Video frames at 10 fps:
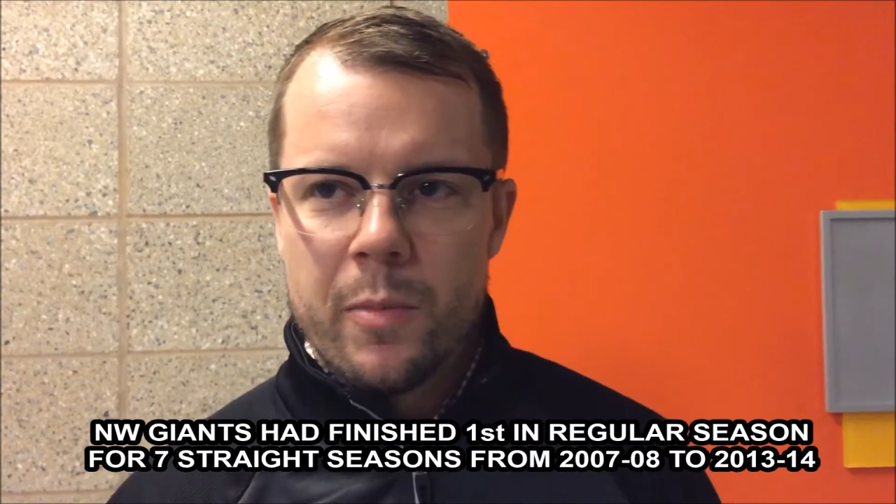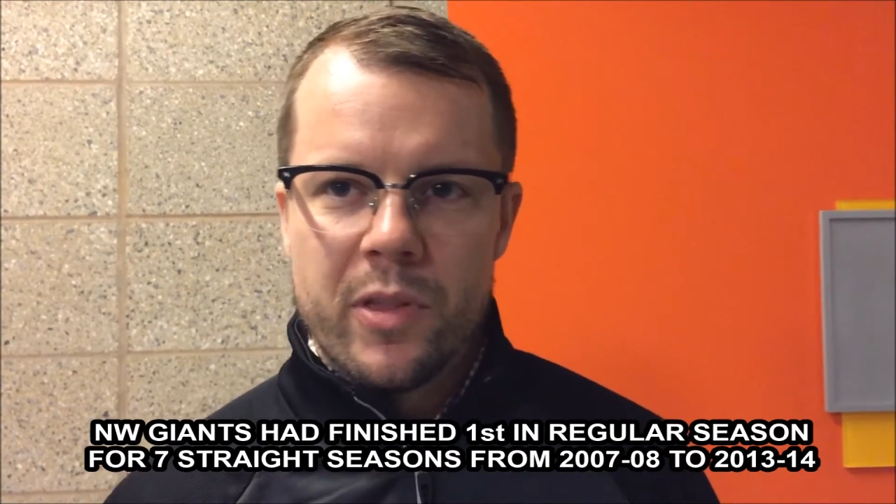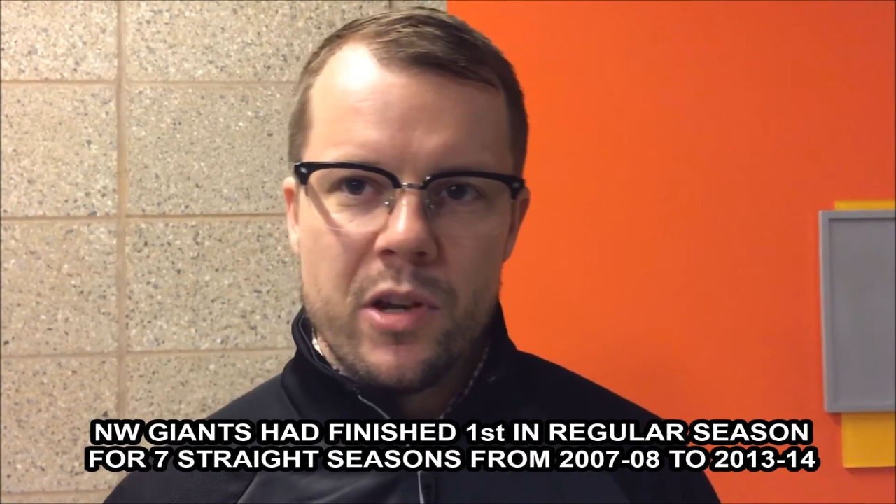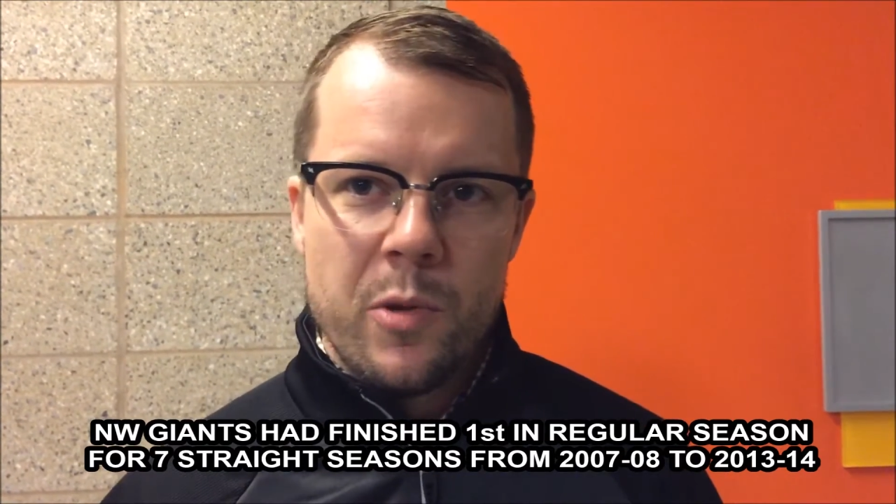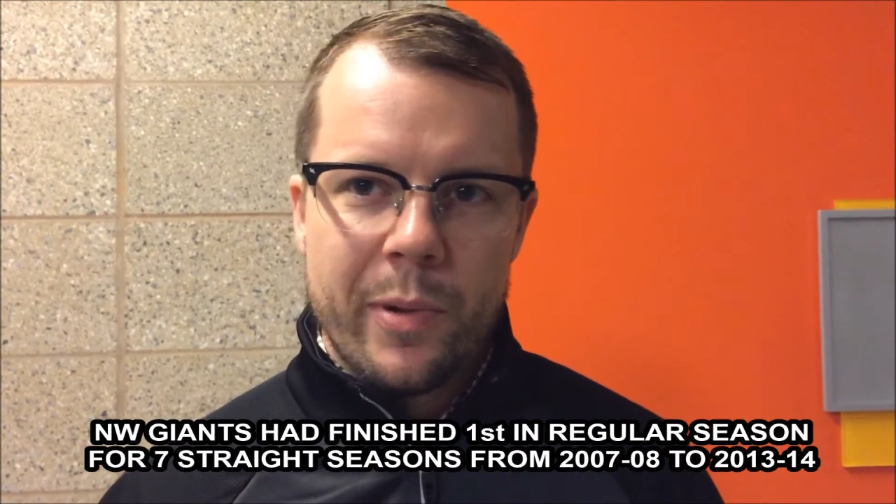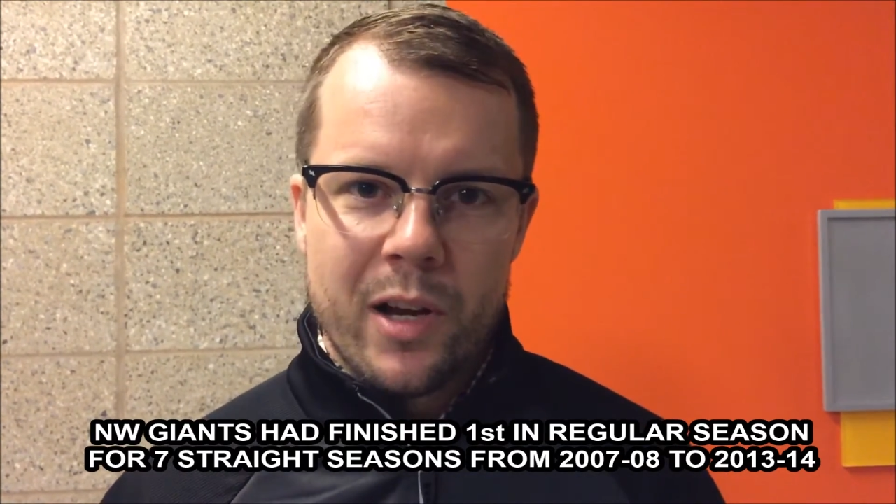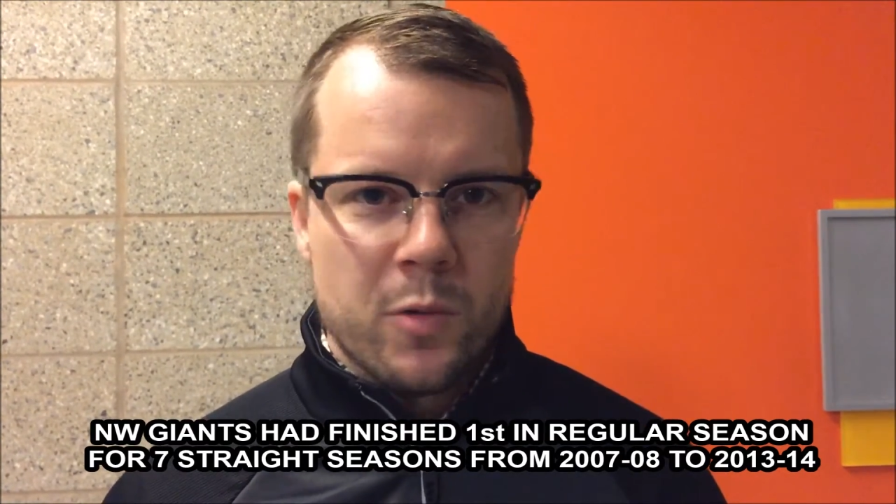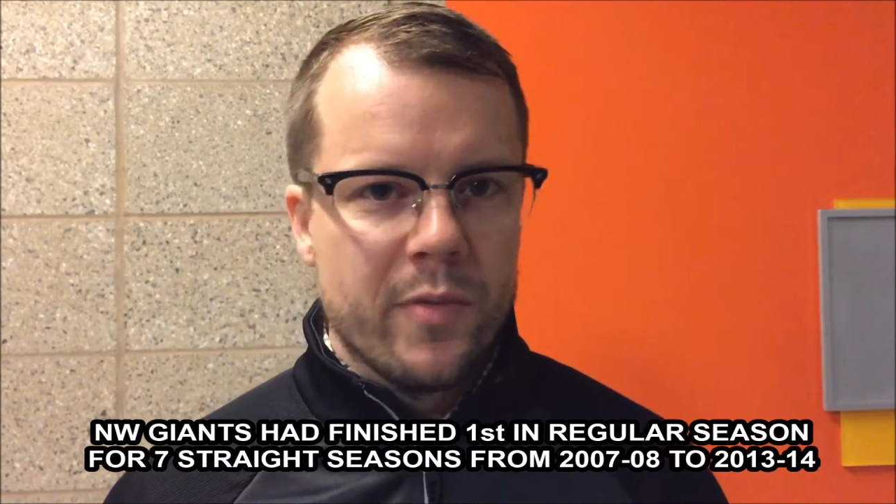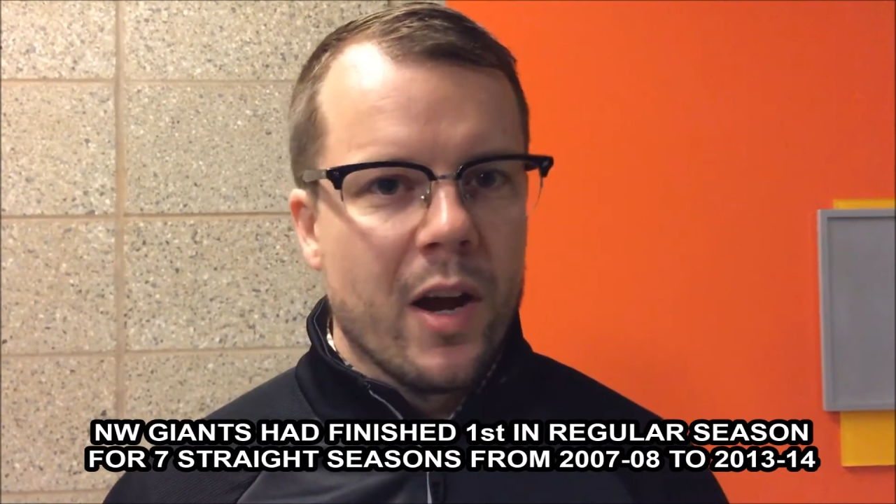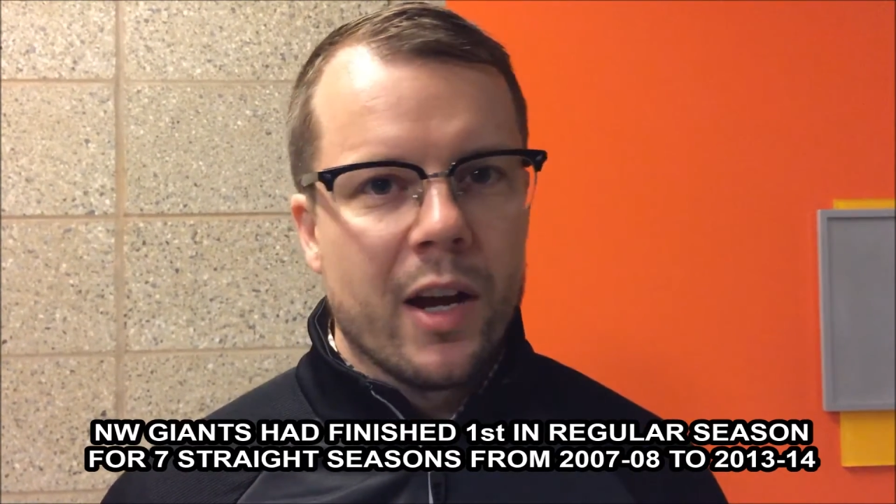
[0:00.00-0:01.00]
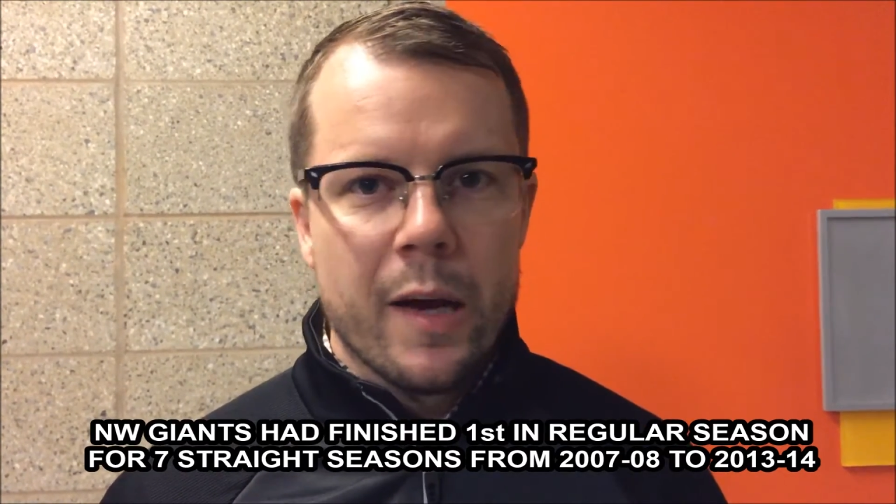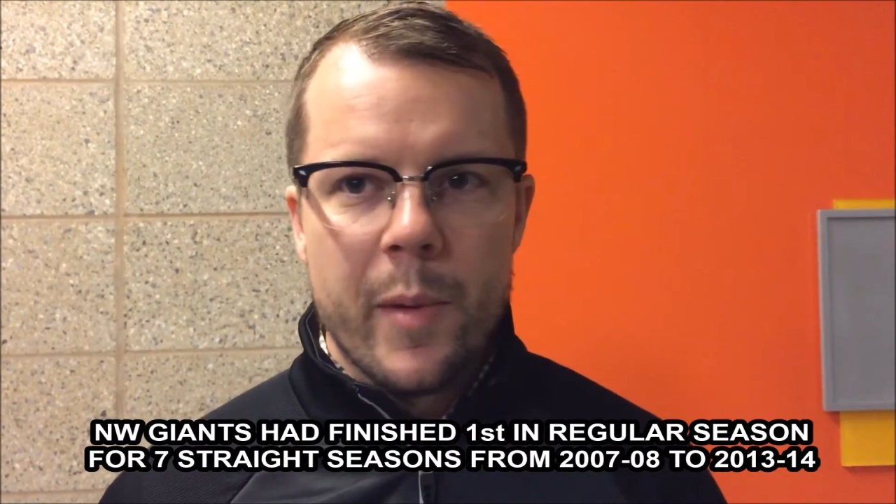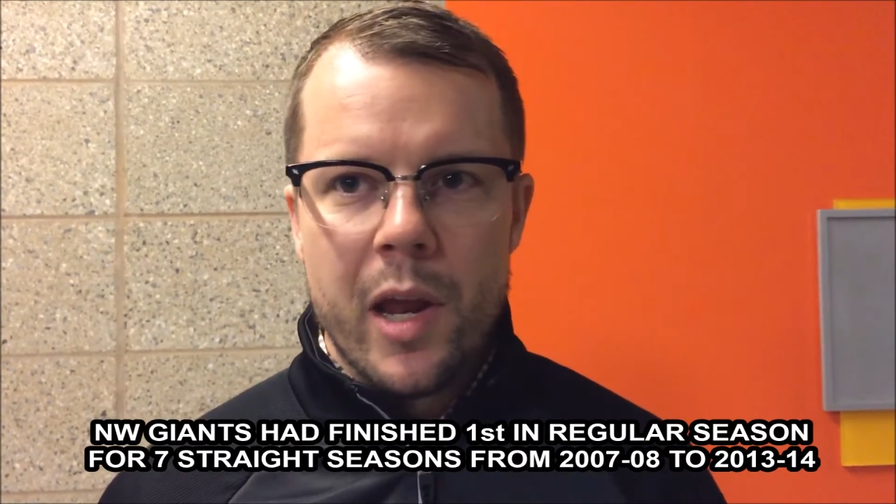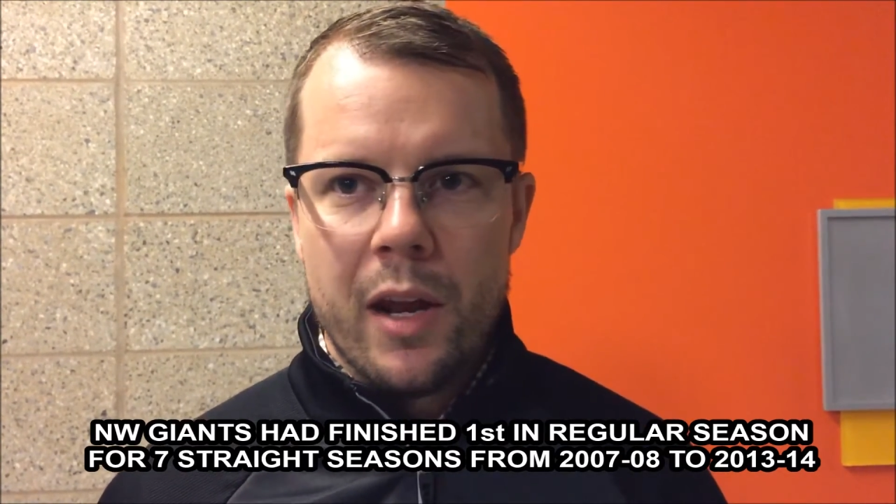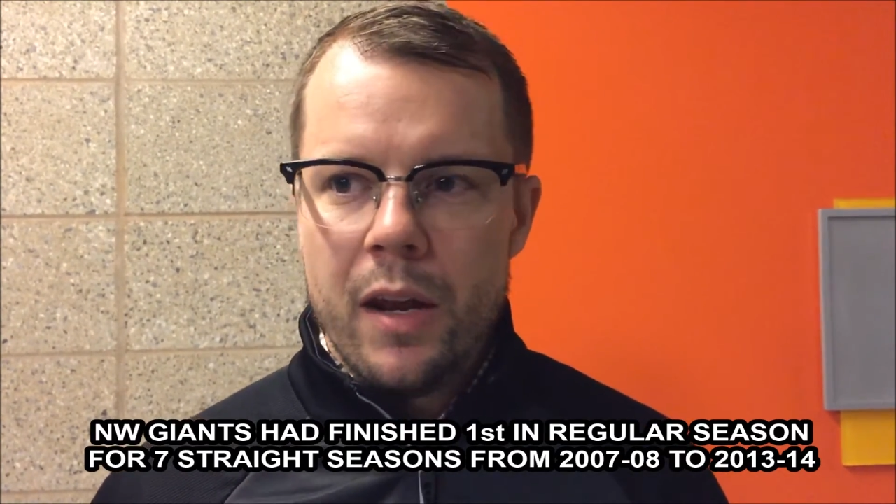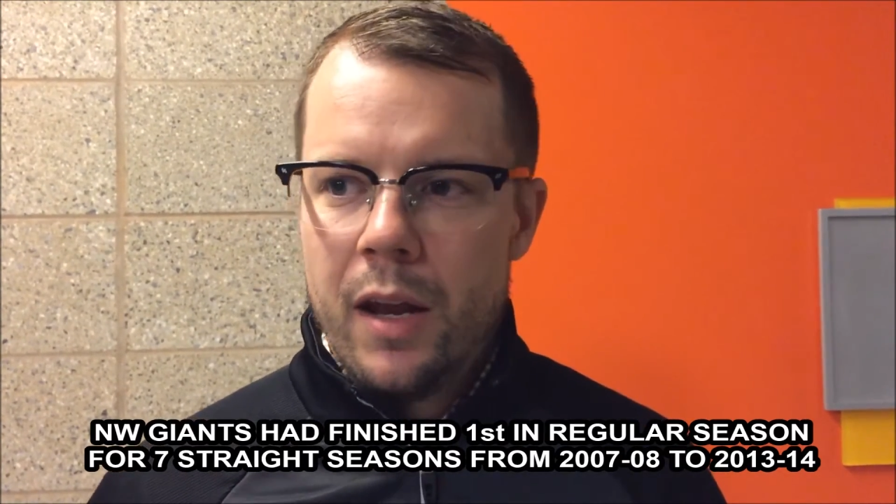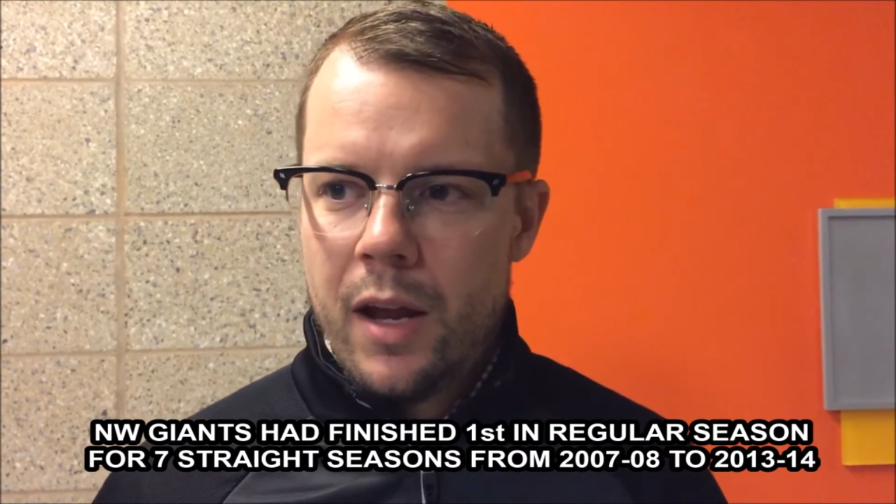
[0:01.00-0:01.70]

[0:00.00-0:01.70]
And with the new players we've got coming in,